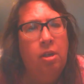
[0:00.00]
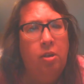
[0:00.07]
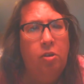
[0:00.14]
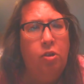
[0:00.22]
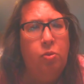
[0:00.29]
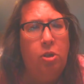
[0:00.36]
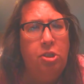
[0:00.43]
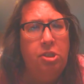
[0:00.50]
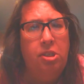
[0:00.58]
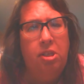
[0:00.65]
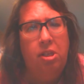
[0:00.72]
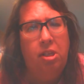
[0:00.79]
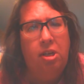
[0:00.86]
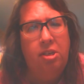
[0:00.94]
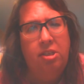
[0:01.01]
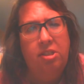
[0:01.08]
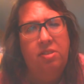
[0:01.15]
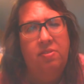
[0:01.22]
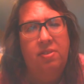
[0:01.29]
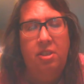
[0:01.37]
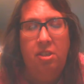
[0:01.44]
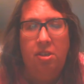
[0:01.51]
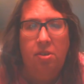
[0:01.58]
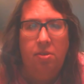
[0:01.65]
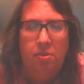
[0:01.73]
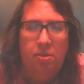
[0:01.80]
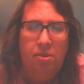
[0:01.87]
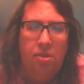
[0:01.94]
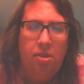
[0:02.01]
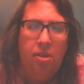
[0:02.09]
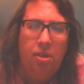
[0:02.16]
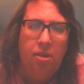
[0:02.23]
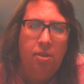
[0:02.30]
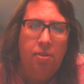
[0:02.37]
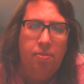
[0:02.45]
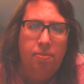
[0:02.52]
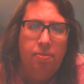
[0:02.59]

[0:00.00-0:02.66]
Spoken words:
I was watching Ilana's videos, you know,